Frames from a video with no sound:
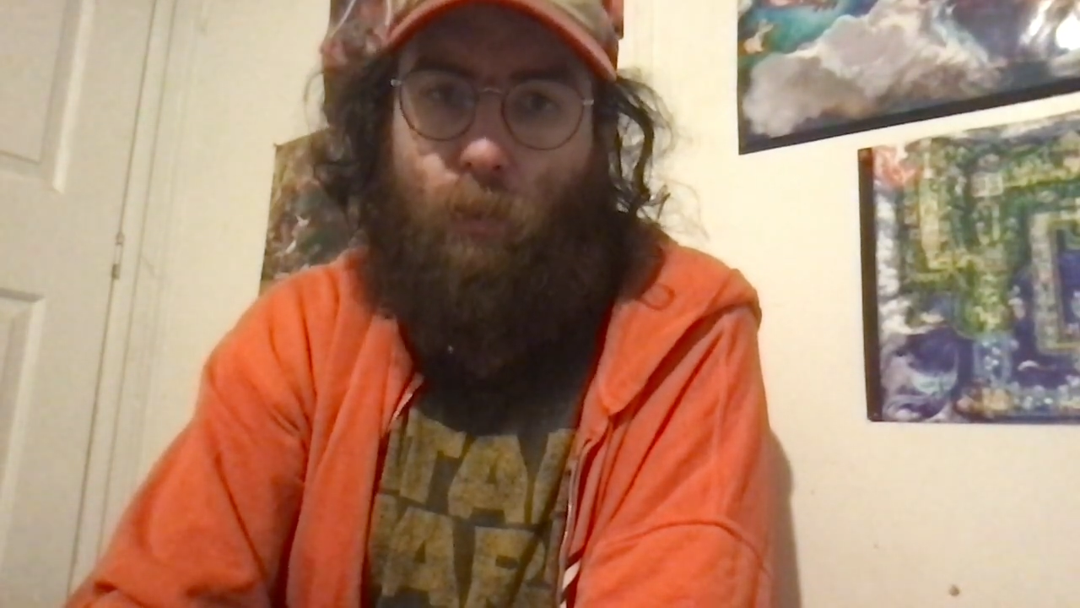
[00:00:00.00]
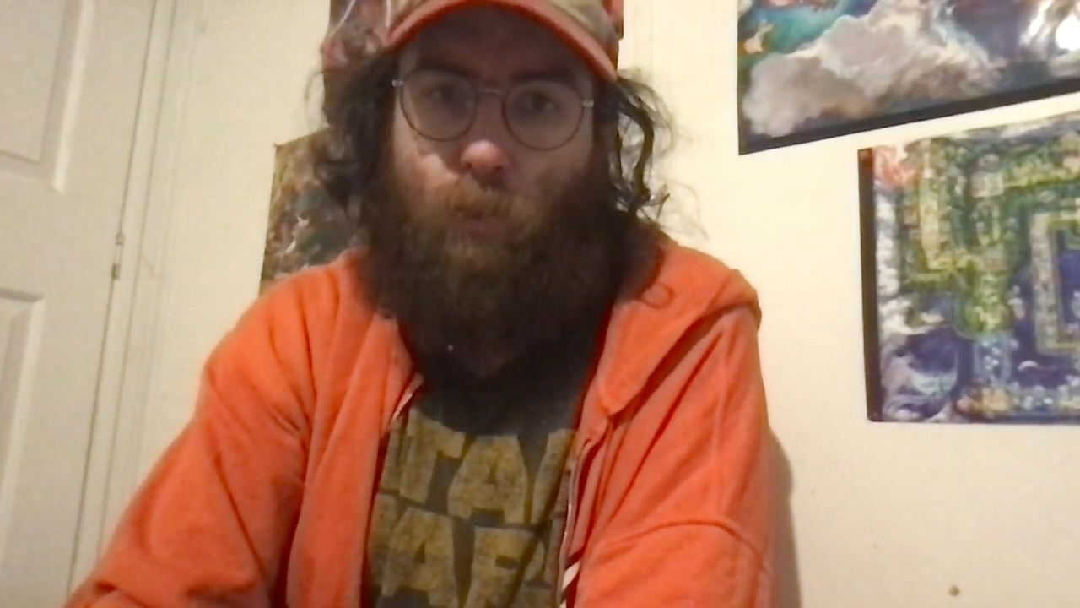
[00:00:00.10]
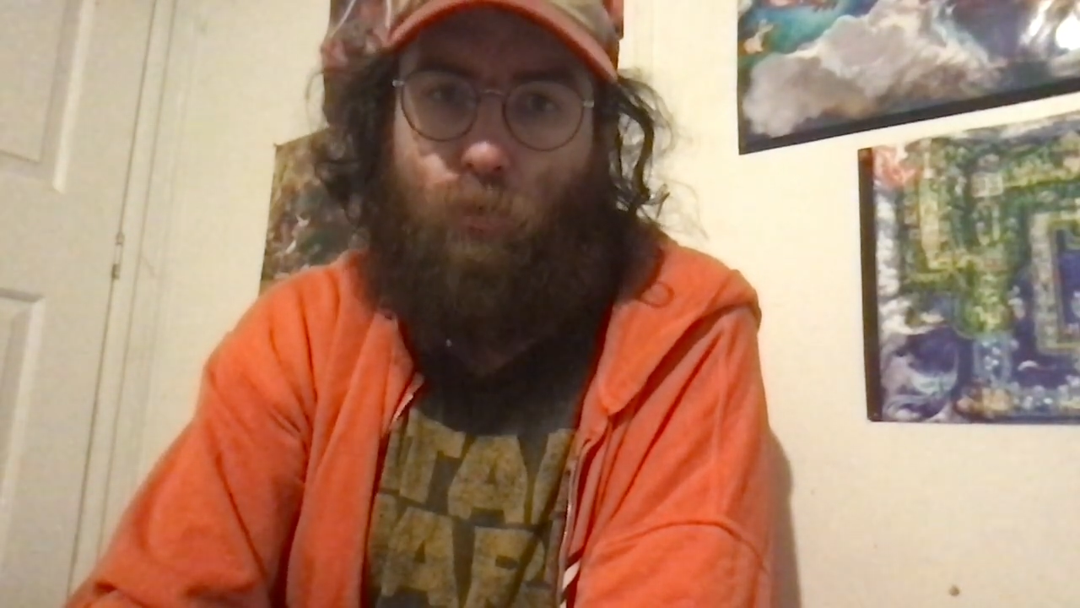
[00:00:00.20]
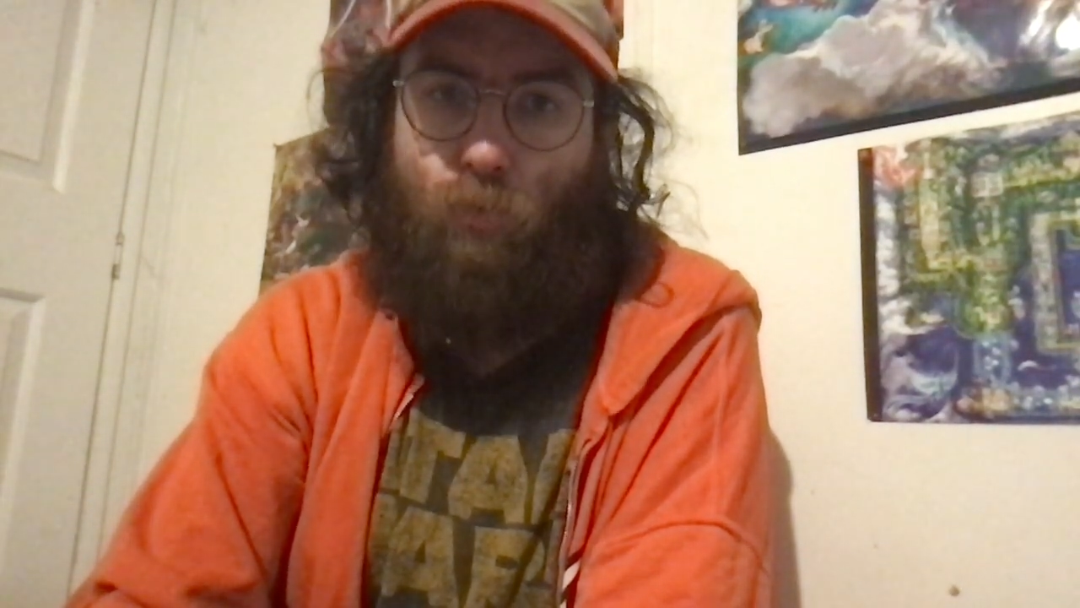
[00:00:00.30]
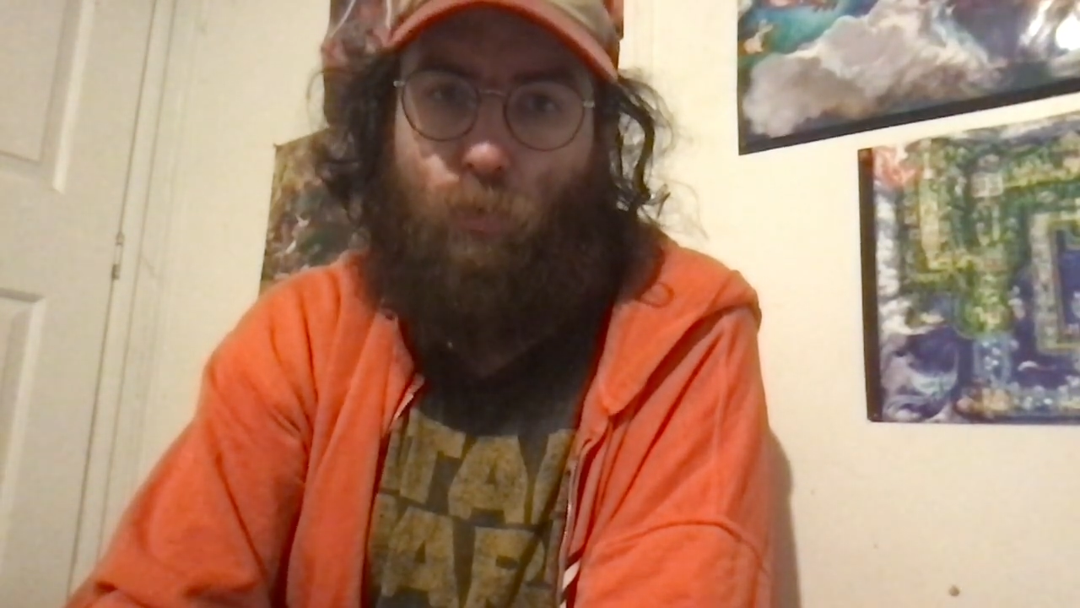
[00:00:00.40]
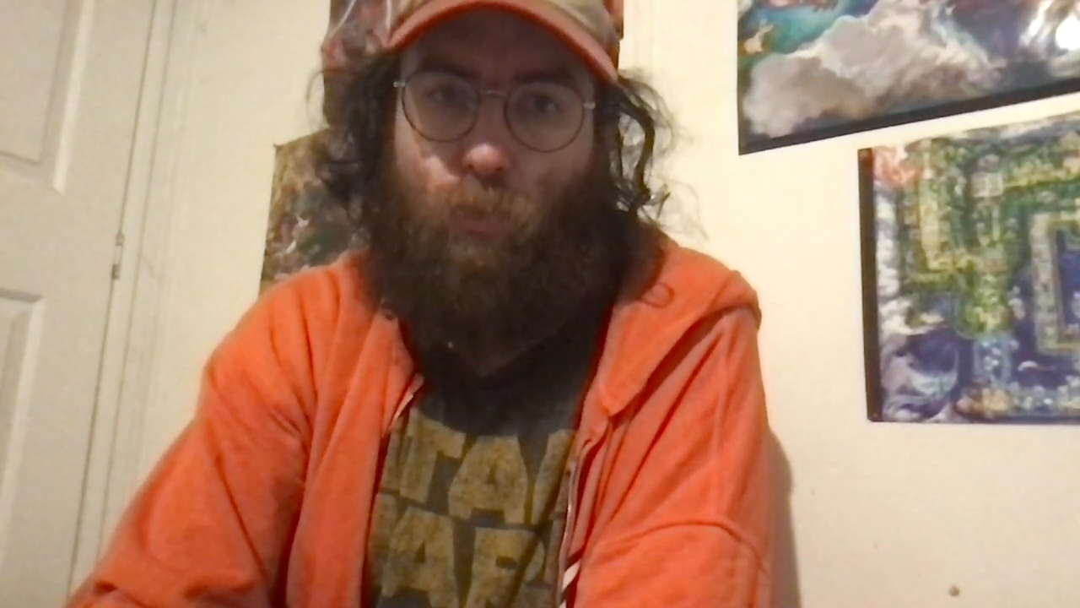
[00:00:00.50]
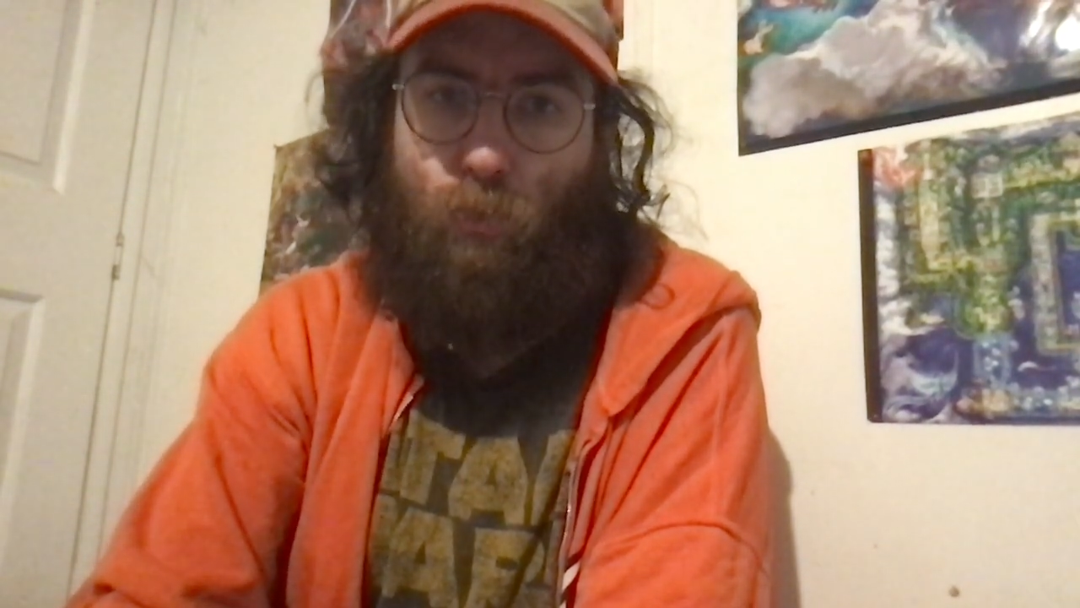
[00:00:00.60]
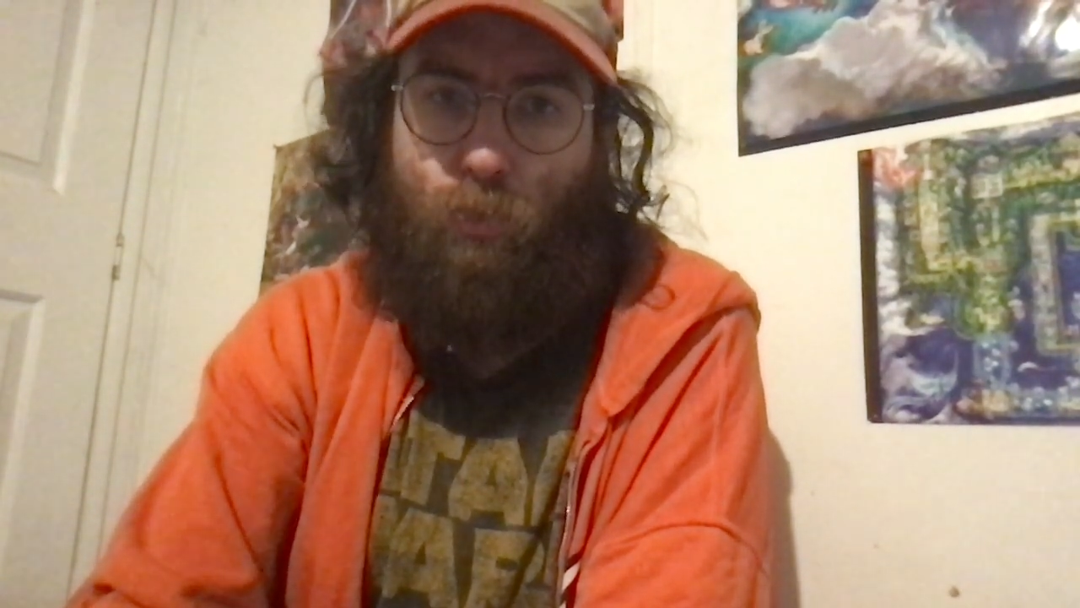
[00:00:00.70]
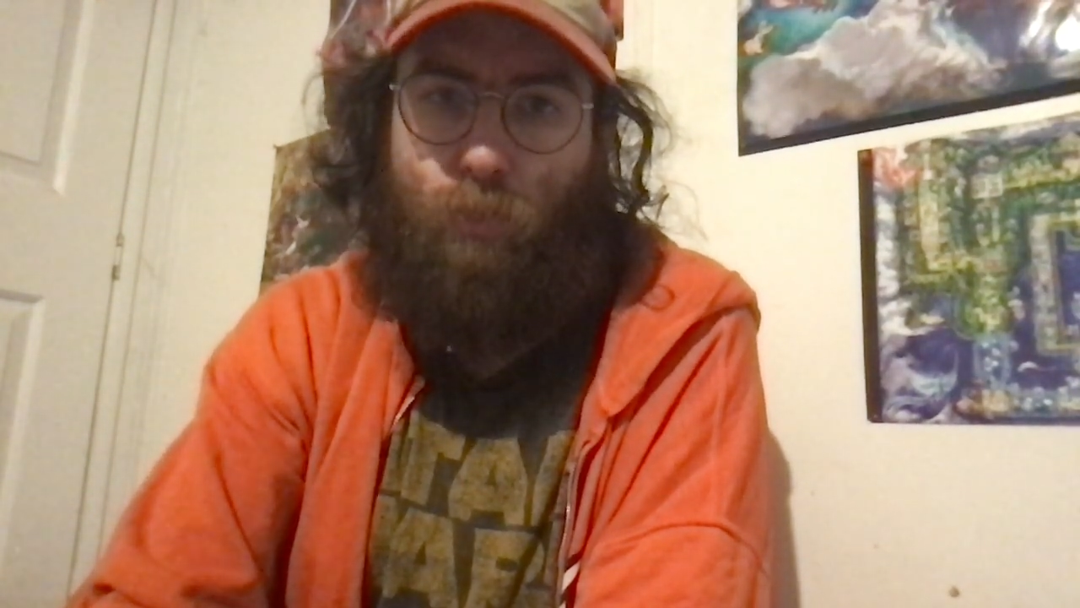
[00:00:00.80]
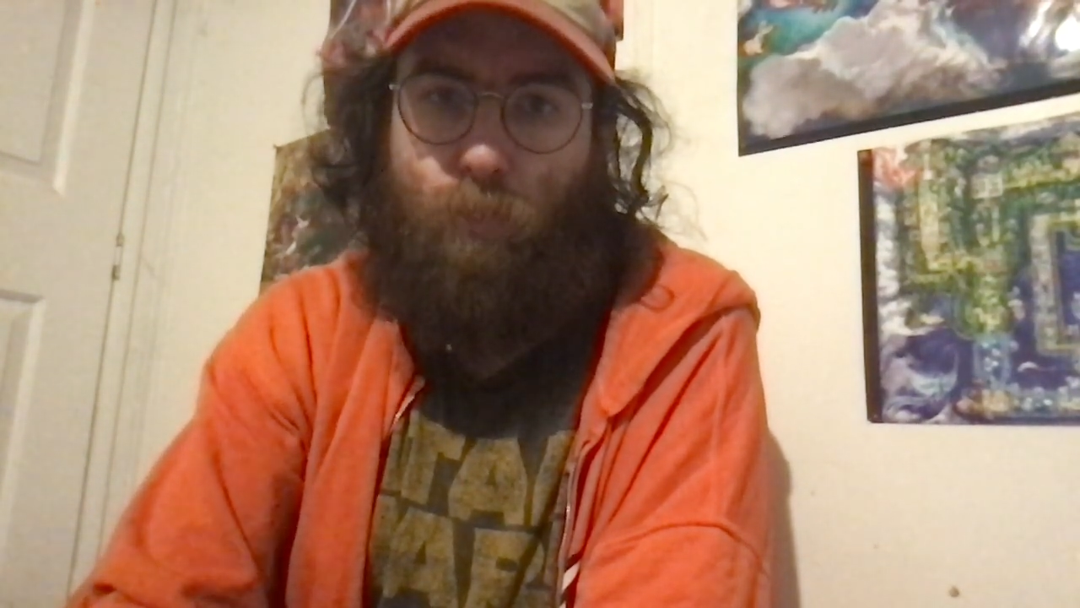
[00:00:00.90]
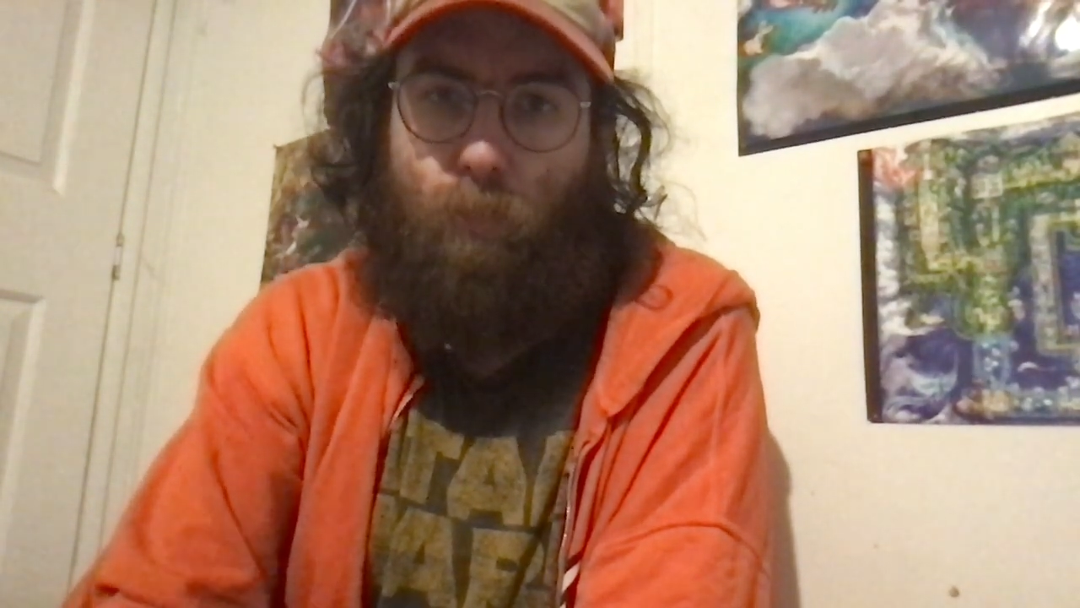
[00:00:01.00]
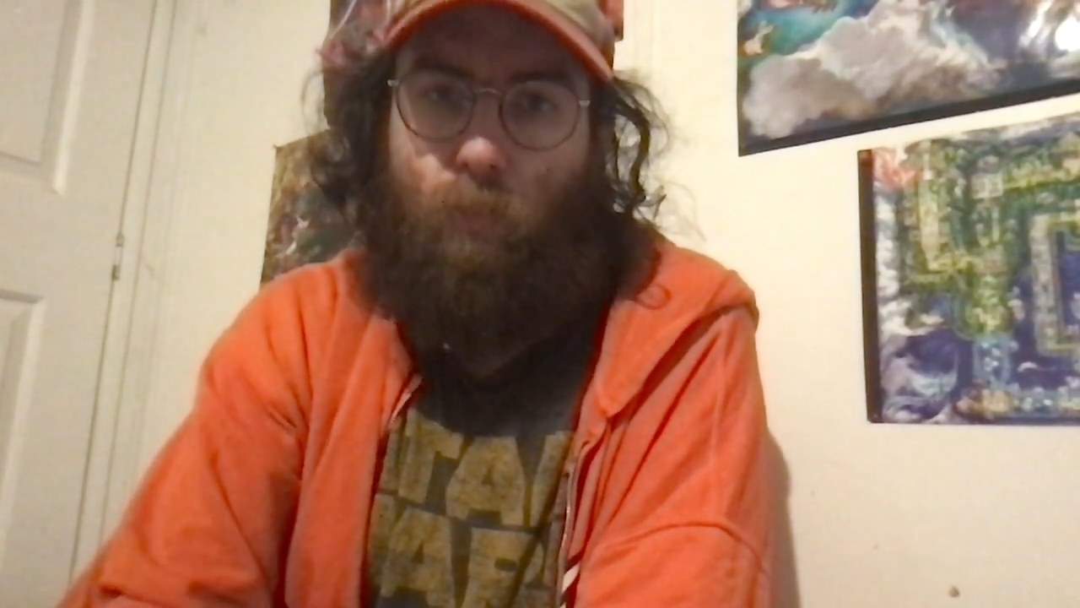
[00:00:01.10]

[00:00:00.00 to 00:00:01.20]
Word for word: scrolls